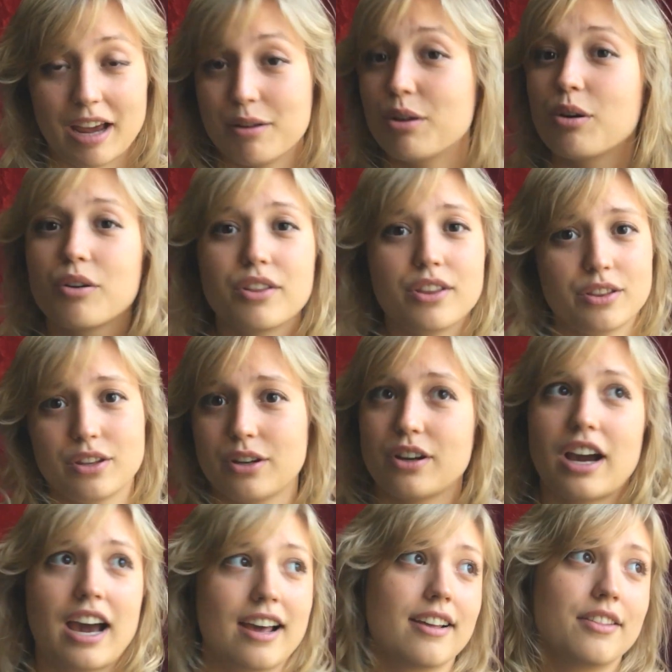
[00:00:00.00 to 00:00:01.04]
I know that
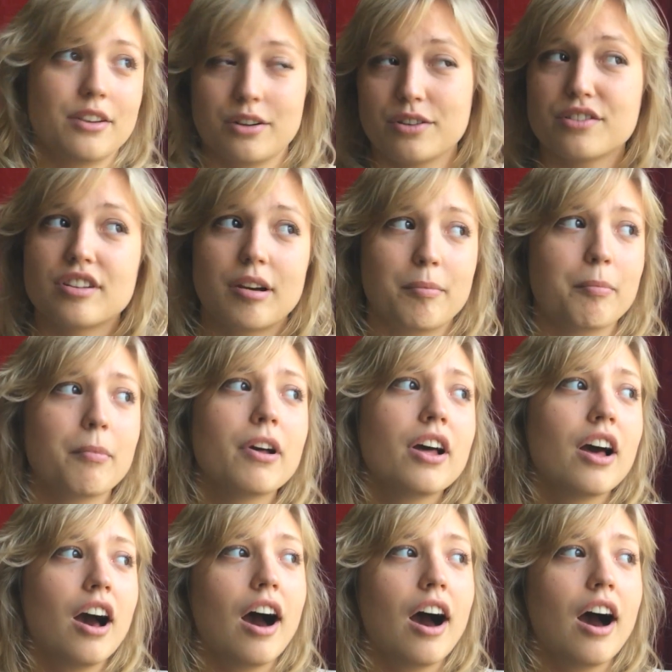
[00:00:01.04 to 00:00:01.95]
there are some